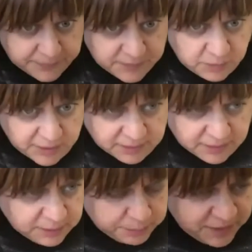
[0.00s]
Do you guys
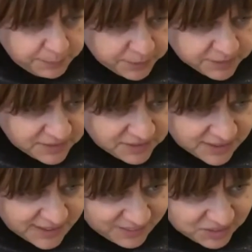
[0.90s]
like to read books in
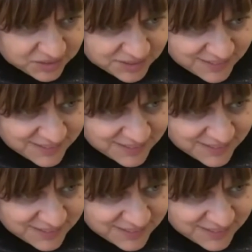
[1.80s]
your house?